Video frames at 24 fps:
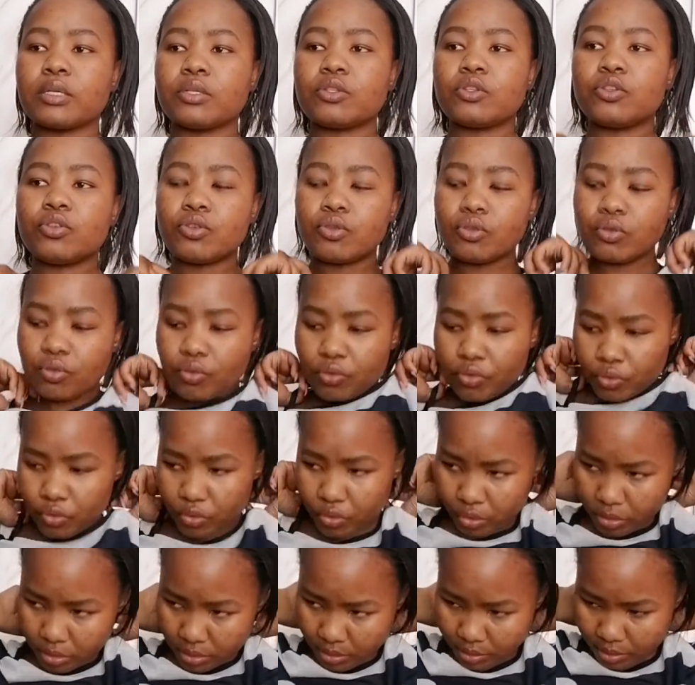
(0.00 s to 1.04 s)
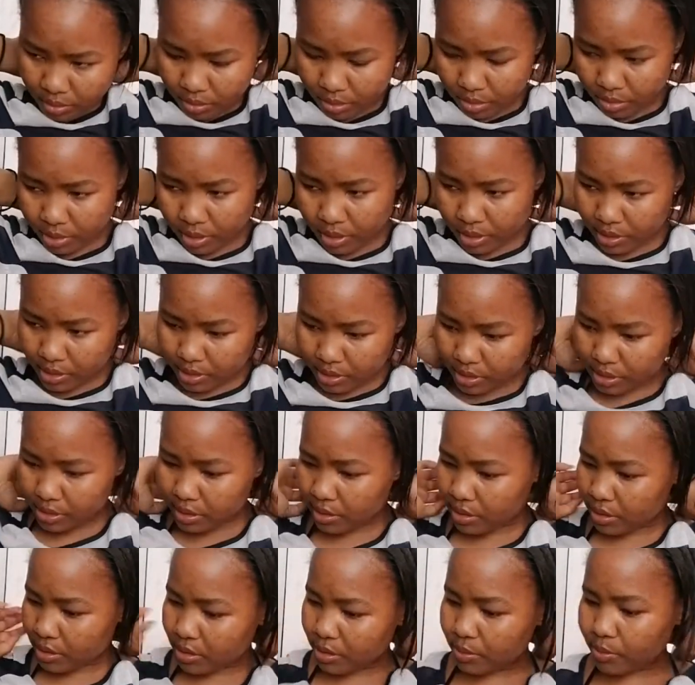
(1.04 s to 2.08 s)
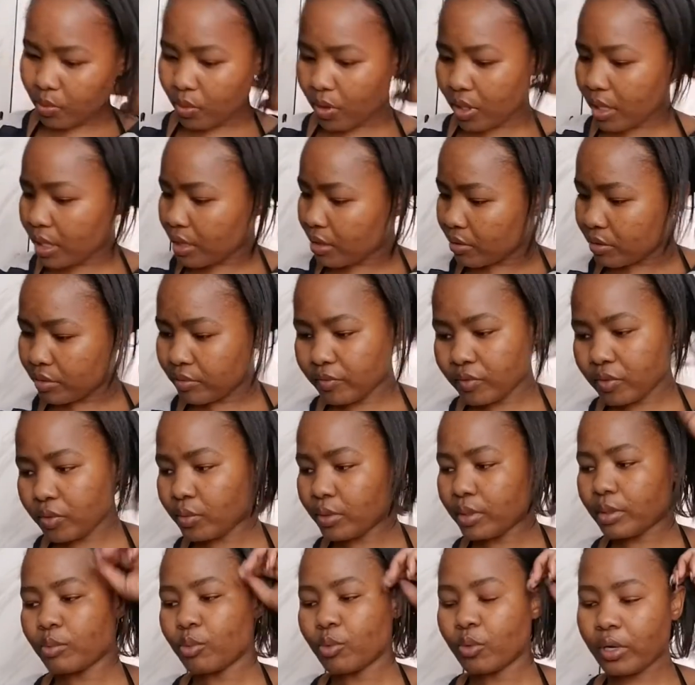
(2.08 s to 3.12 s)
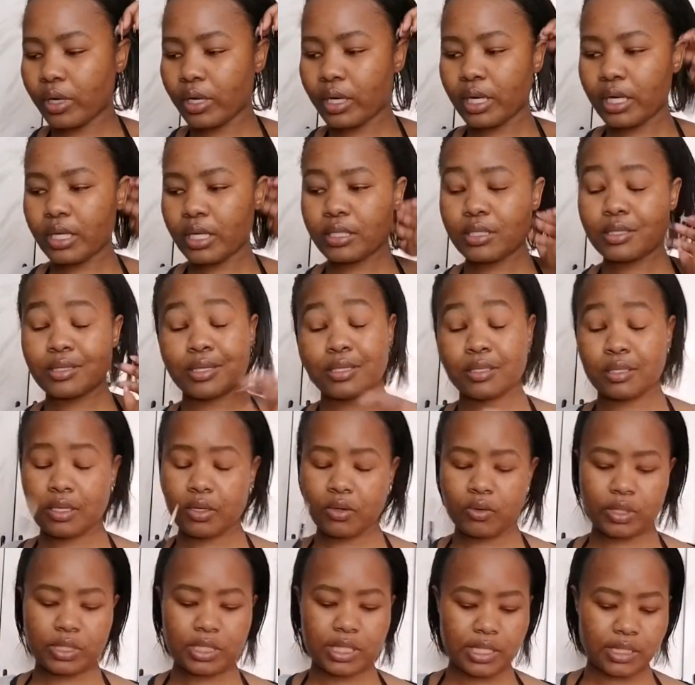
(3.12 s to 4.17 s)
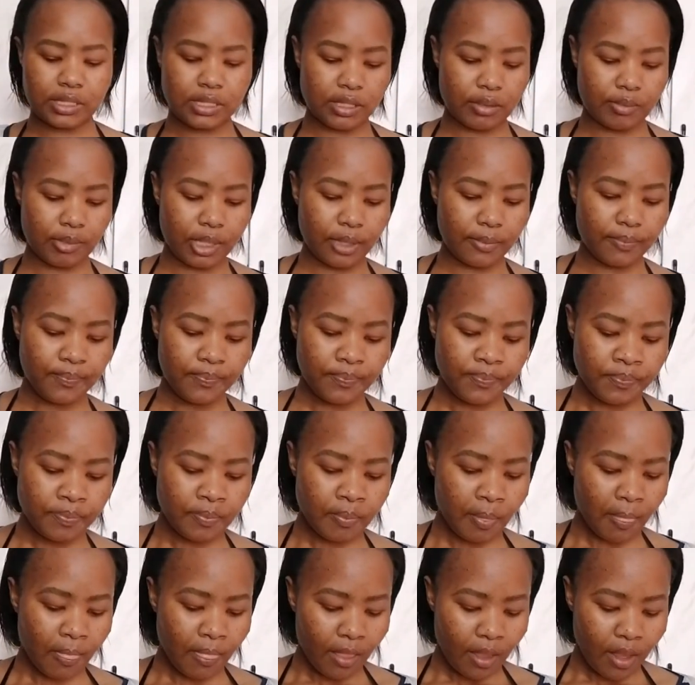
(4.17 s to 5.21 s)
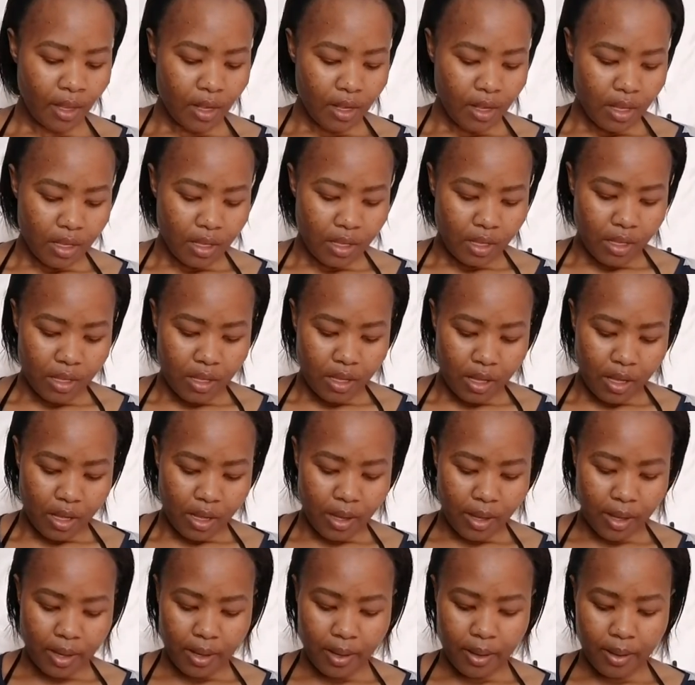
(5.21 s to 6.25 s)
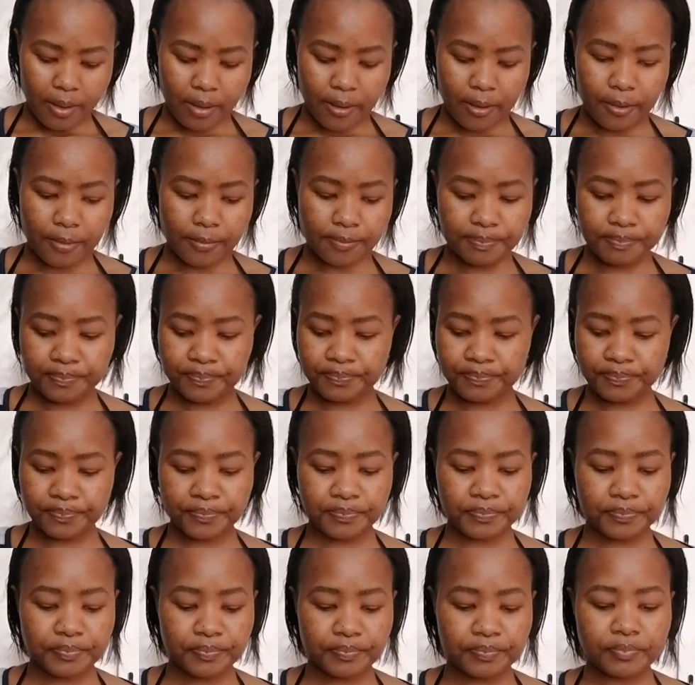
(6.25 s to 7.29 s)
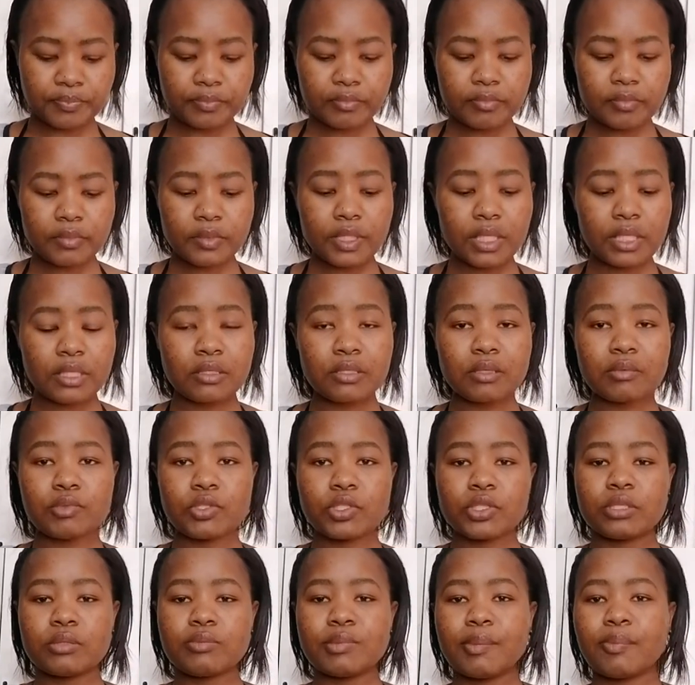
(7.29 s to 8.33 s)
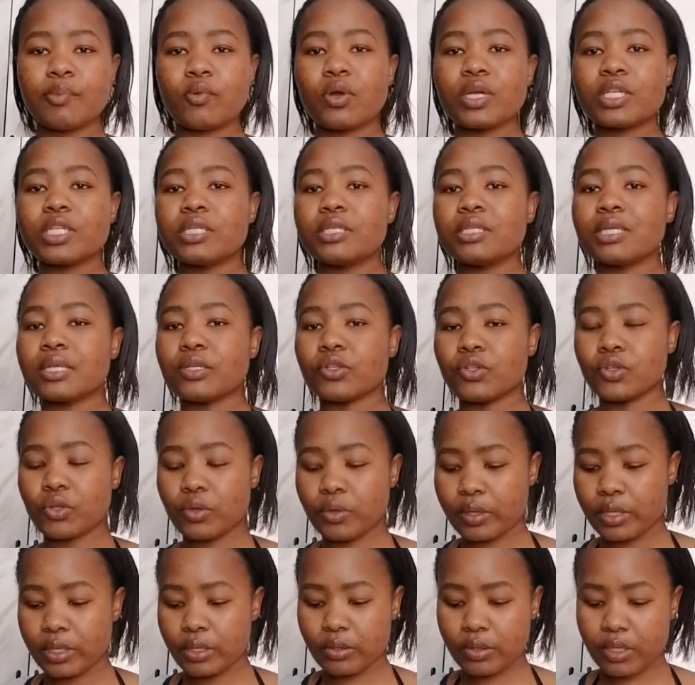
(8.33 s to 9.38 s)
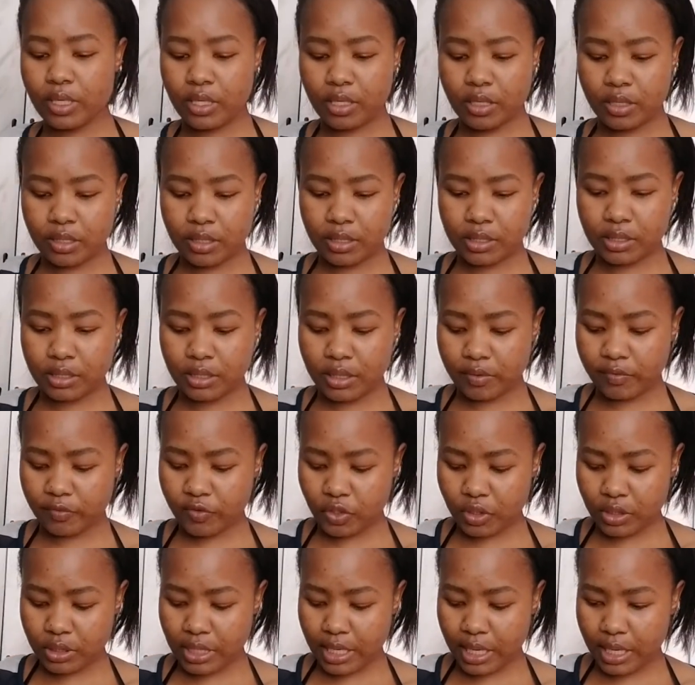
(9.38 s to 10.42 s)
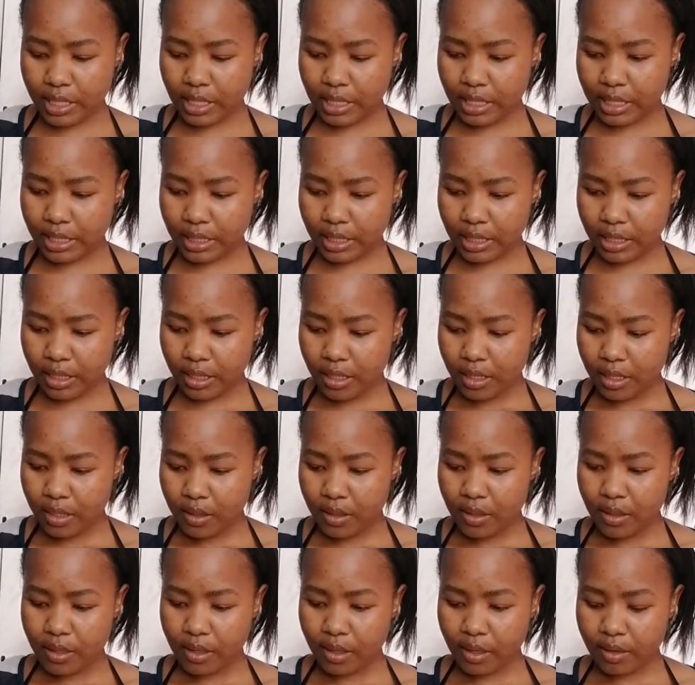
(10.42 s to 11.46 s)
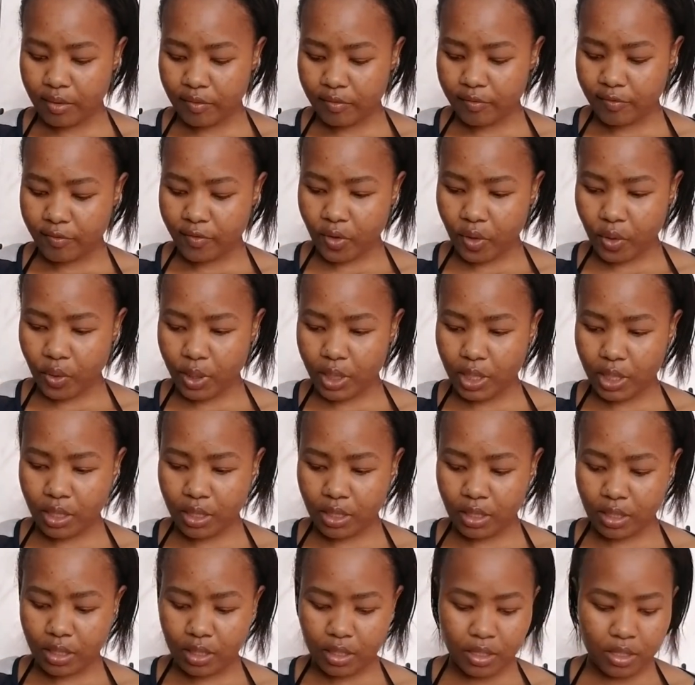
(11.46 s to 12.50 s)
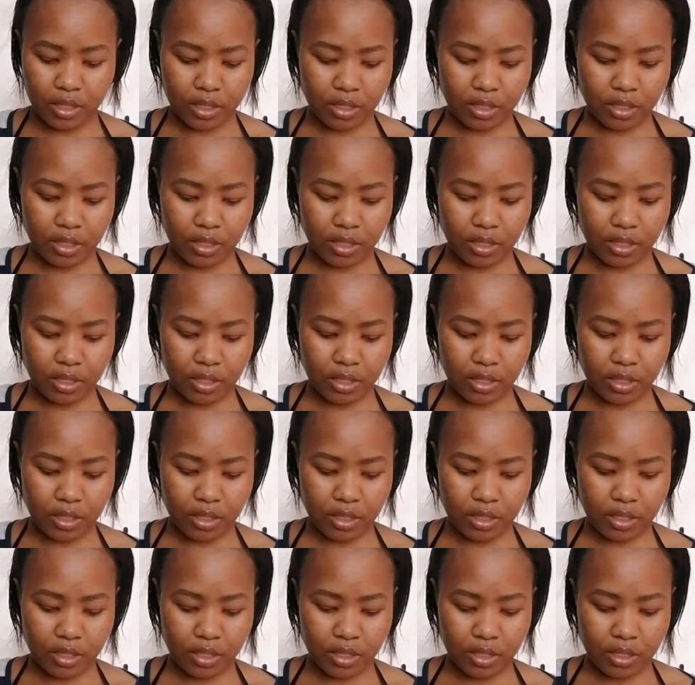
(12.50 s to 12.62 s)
two, oh my goodness, this bra, I don't even know why I'm wearing it. It's irritating me. My brushes are dirty, you guys. I've just had like a very